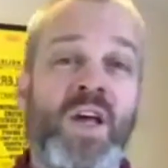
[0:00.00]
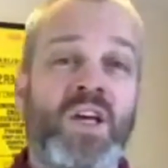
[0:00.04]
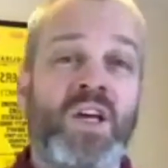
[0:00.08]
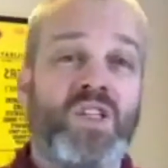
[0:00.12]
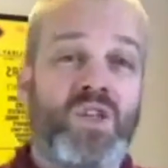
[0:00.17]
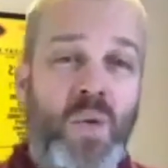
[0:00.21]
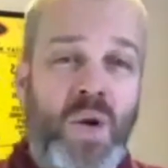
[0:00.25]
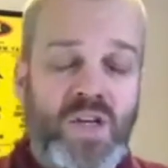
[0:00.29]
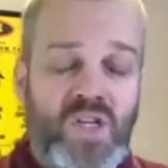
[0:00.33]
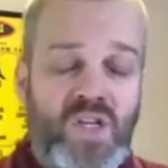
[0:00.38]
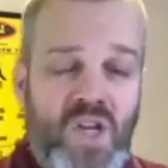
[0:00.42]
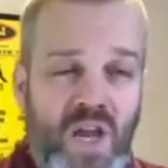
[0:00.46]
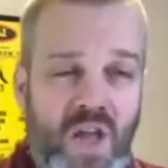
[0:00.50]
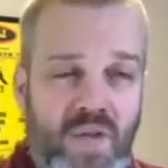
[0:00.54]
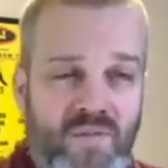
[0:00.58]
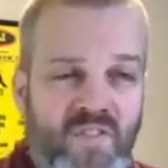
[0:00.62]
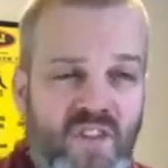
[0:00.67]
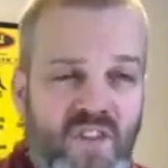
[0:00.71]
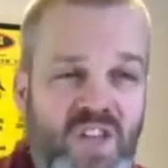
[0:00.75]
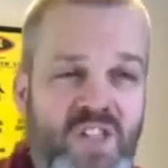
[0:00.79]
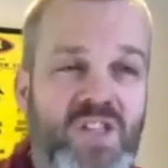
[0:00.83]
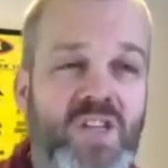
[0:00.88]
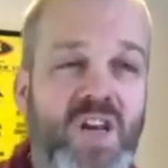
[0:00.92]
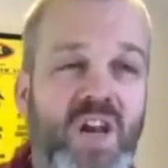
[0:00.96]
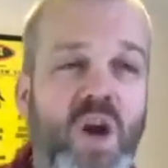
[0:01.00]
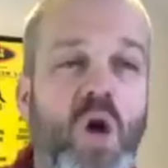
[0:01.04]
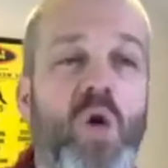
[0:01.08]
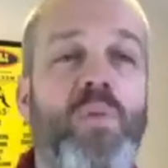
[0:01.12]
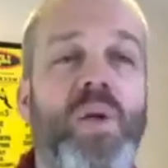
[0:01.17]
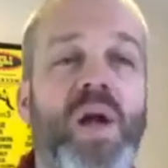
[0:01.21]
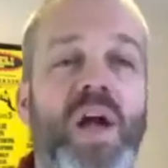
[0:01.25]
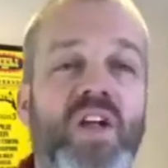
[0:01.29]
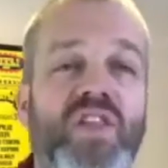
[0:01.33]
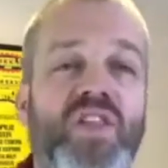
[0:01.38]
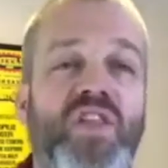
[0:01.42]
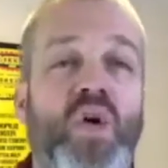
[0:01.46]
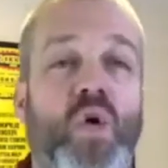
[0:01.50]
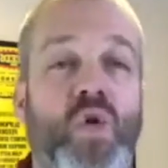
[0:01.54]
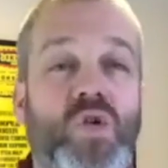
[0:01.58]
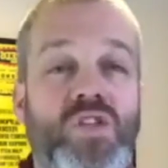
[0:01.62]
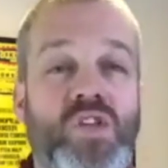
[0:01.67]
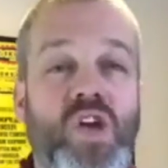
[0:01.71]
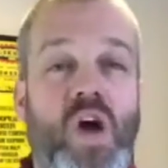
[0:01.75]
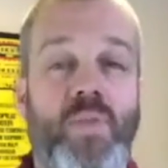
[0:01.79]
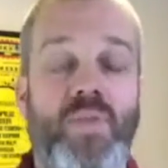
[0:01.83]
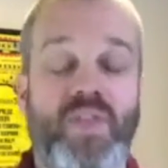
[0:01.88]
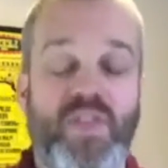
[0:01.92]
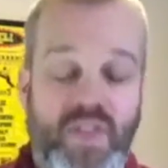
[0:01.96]
To actually invest a little bit of thought
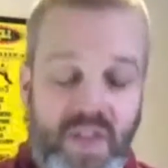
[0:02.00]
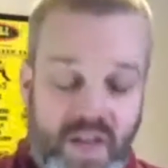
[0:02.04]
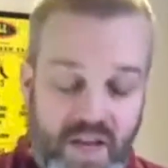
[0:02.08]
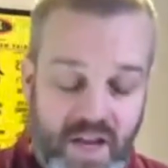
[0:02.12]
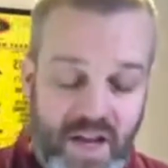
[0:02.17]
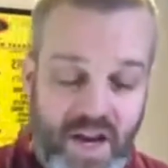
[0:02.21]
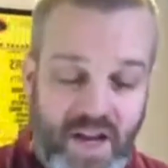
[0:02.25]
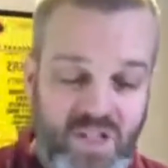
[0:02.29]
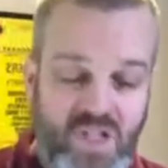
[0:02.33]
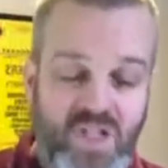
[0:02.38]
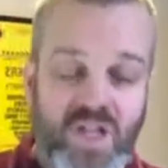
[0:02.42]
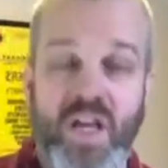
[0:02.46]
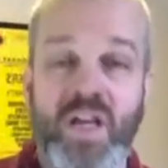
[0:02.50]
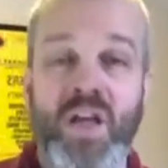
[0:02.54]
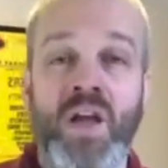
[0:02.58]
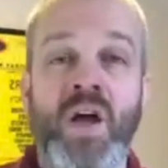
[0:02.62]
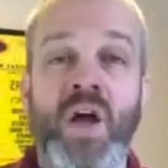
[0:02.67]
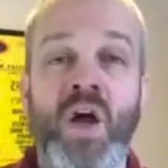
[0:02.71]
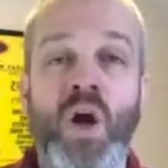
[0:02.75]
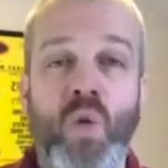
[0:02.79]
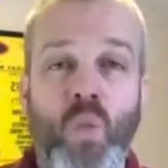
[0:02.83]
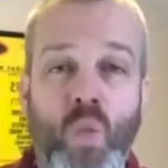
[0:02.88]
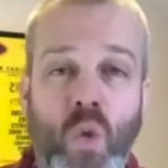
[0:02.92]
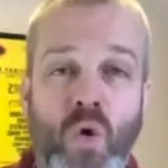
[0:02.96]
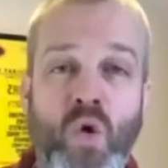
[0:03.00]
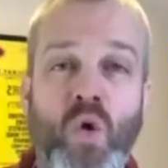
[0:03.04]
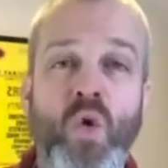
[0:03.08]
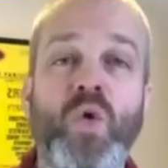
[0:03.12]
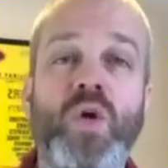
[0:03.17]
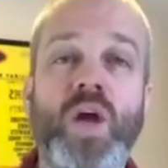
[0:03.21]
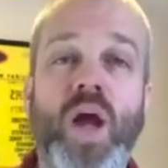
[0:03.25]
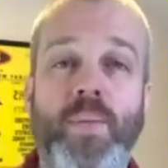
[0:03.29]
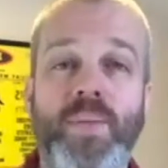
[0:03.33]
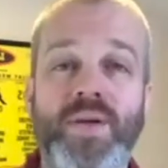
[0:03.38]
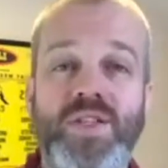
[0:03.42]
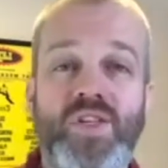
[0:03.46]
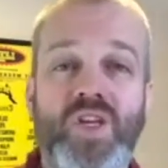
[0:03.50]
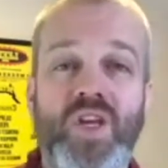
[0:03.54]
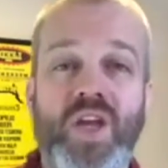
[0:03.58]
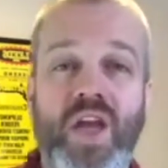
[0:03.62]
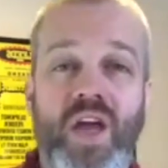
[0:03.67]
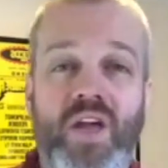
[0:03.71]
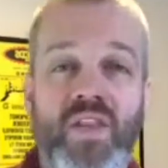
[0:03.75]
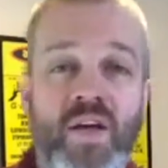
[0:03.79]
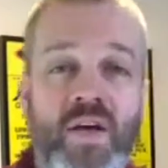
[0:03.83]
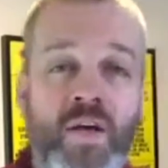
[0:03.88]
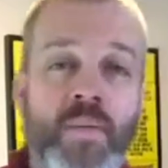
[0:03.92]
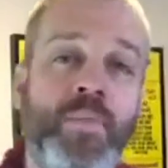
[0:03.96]
time and thinking, actually, we're all coming
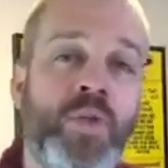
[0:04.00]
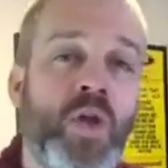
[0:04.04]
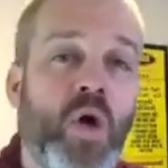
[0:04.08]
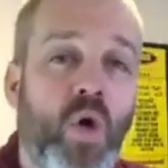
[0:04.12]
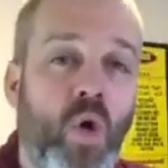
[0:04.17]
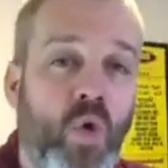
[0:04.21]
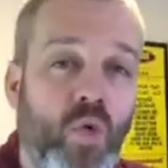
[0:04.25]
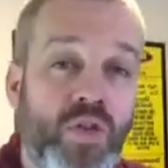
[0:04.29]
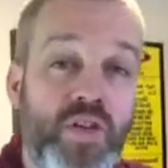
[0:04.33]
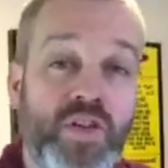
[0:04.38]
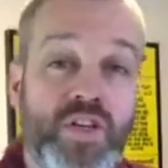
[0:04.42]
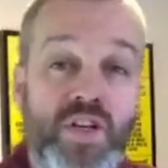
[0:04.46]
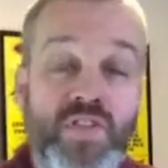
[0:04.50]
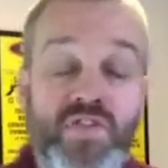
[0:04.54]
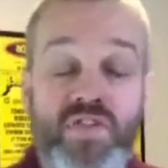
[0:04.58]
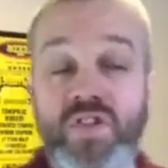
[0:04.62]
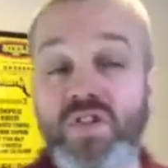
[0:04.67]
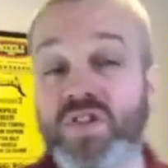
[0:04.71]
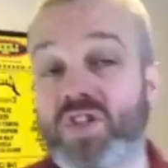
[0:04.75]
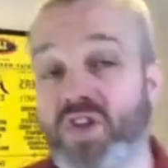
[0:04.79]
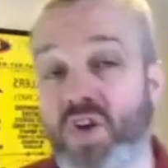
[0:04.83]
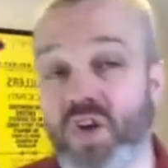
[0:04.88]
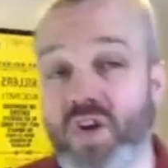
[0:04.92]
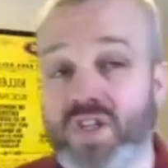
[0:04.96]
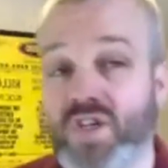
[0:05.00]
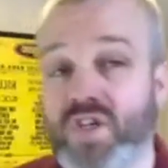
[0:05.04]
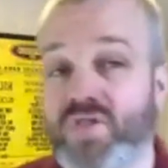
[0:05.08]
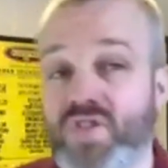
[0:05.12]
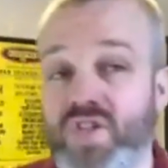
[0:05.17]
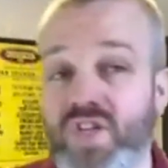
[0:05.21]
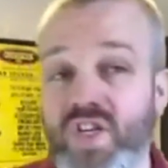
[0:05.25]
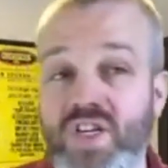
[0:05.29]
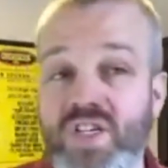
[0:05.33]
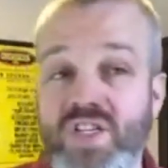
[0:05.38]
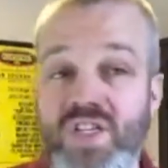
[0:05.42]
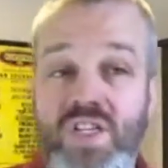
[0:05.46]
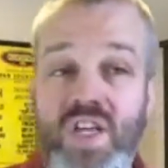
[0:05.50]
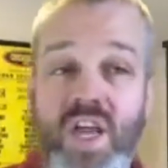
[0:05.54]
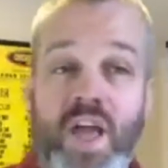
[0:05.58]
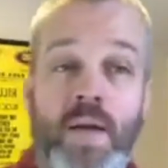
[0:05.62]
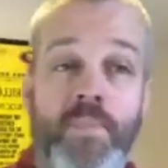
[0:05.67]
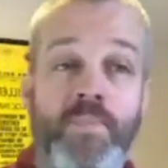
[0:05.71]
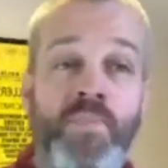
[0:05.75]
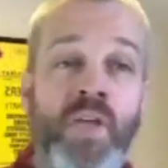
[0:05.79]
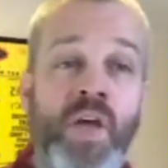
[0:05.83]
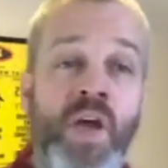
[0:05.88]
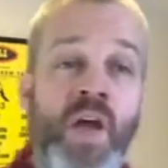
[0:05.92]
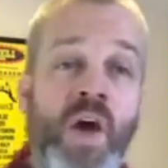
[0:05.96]
together, all the different sites of
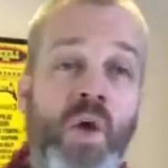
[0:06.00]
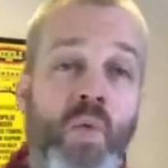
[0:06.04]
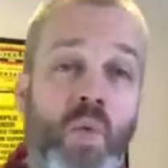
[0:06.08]
CCM.